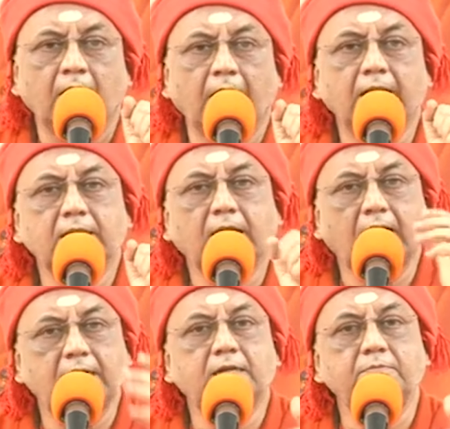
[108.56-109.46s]
And the
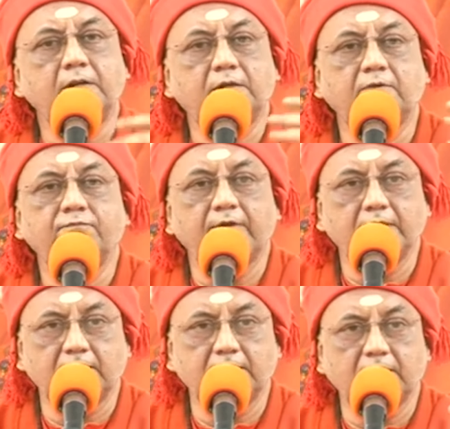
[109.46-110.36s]
ultimate of
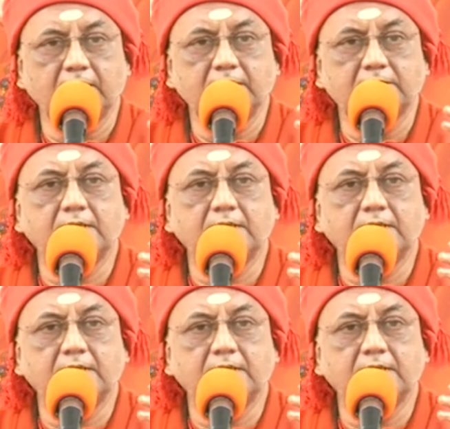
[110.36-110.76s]
Vedanta is